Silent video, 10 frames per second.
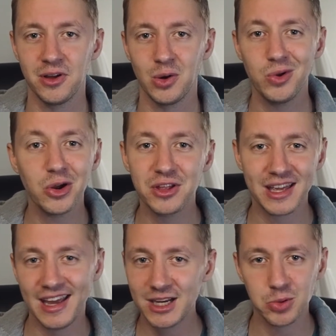We are the
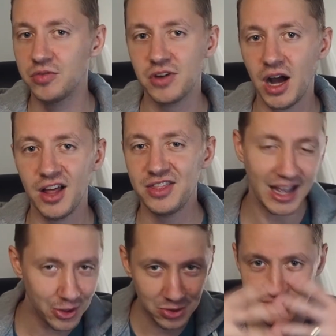kingdom of God, the
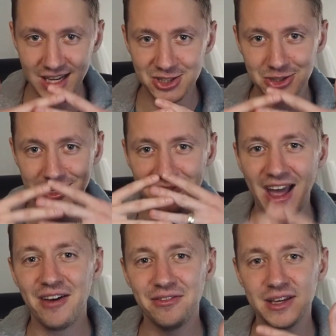intersection of
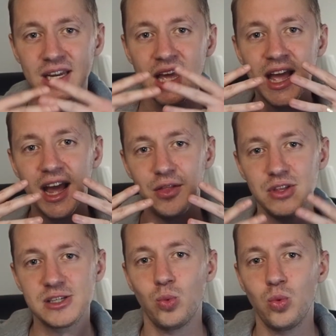heaven and
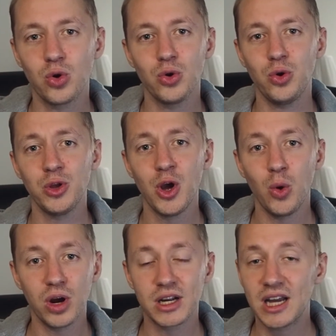this world,
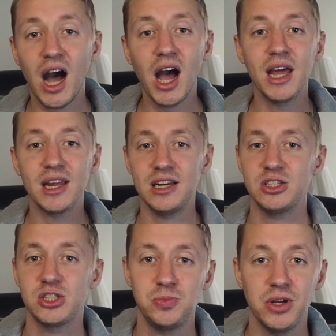where God and
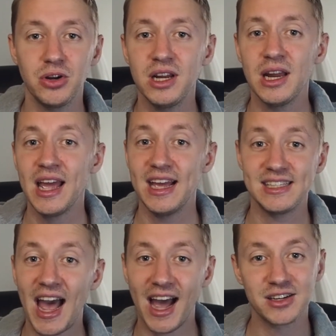His Spirit
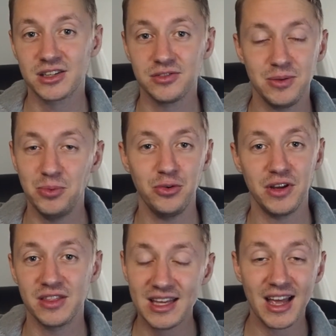is actively
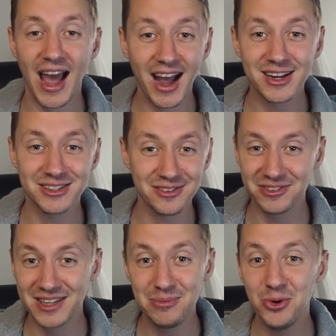moving, the
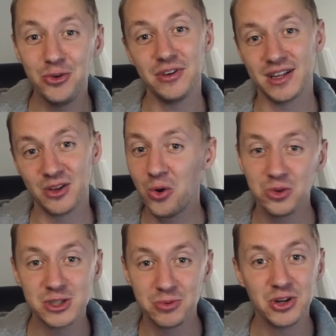actively moving. The
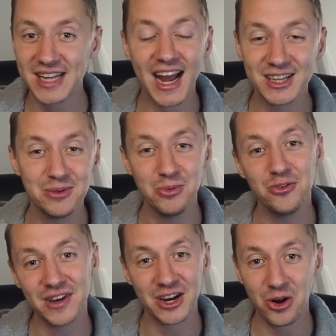Holy Spirit is actively
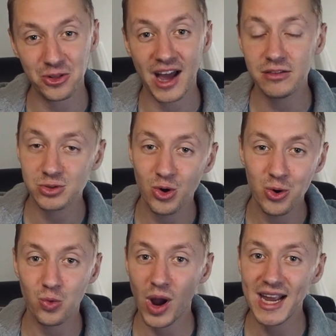moving in our lives
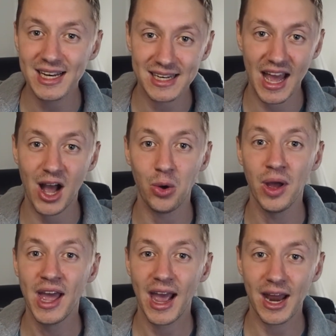right now,
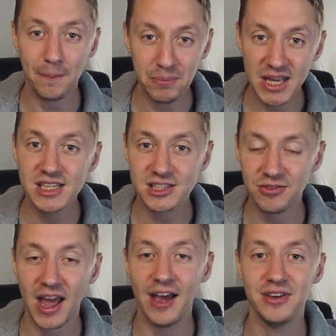and a piece of
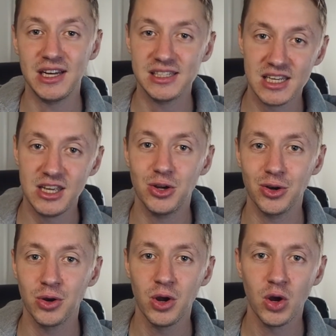heaven is
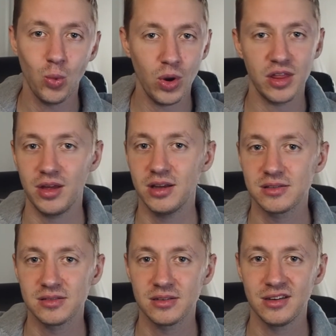here with
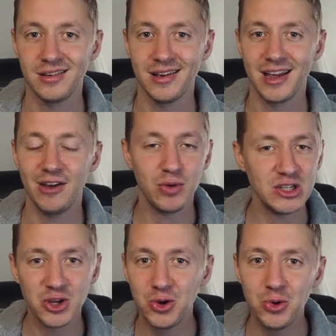us if we
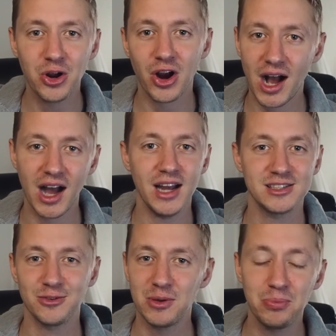tune our
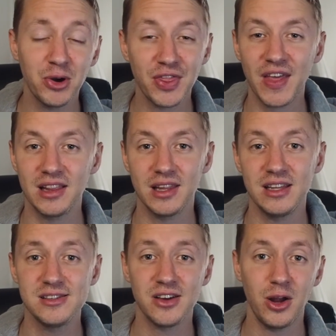eyes, if we put that
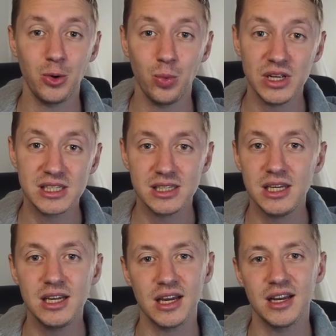lens on and we
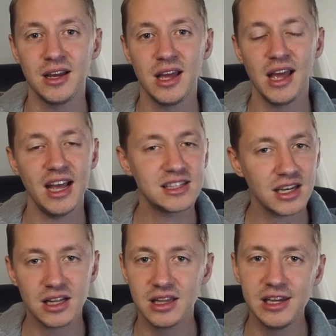seek it, it's
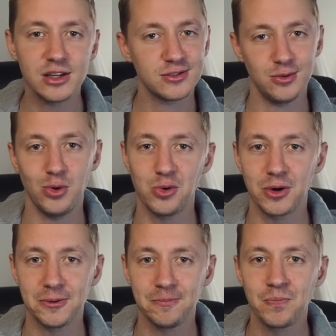going to lead us
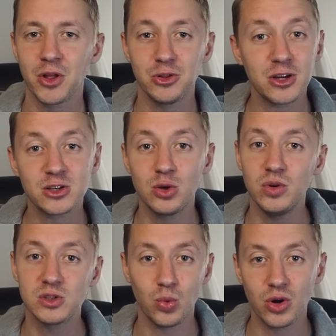forward. Look to
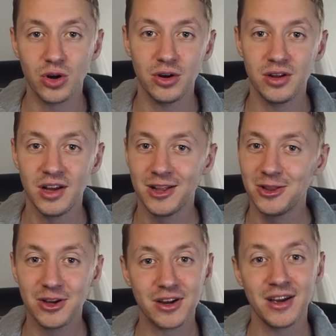His Word.
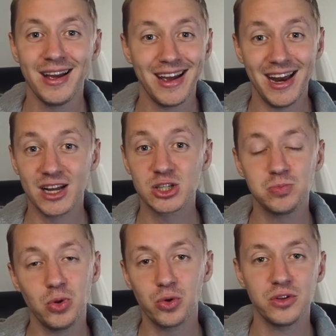Look and
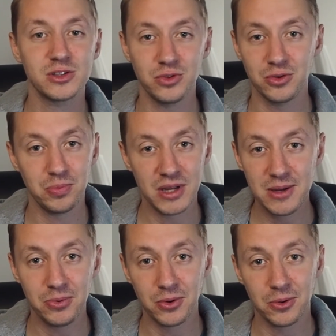explore this with your
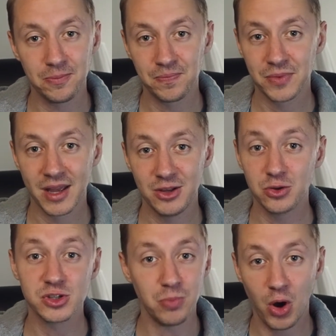people, your
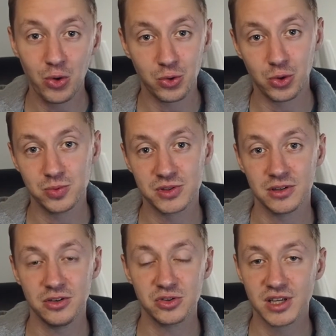small groups,
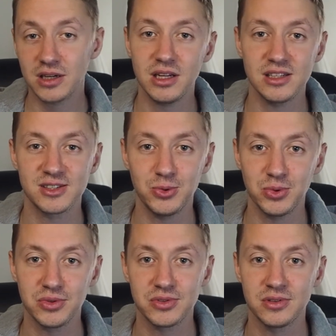your Sunday
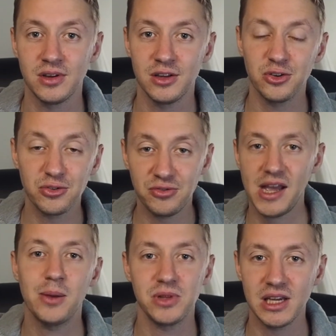schools, your
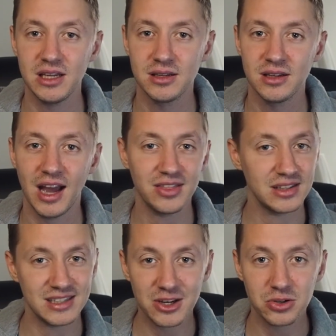family, at the
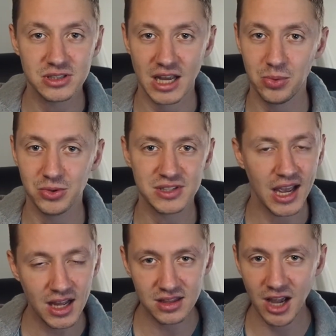dinner table.
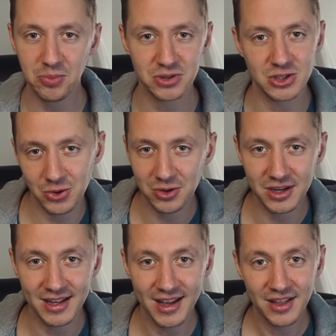Take the
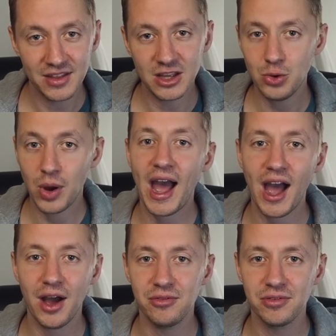opportunity that you
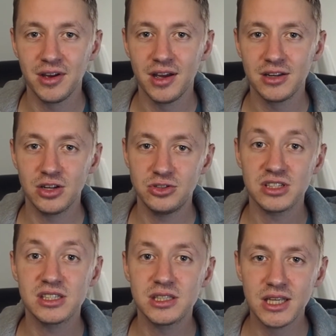have to
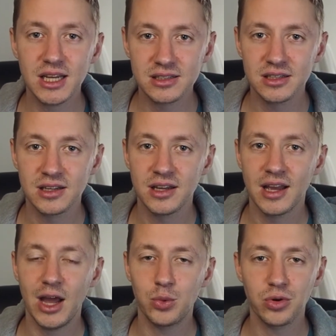just sit
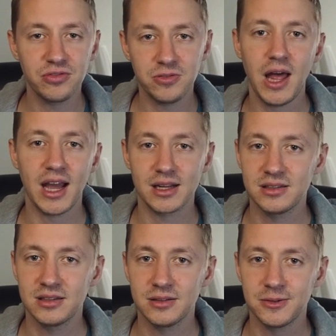and
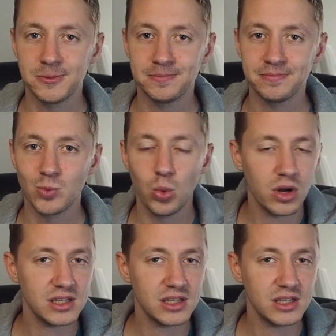reflect. We're in a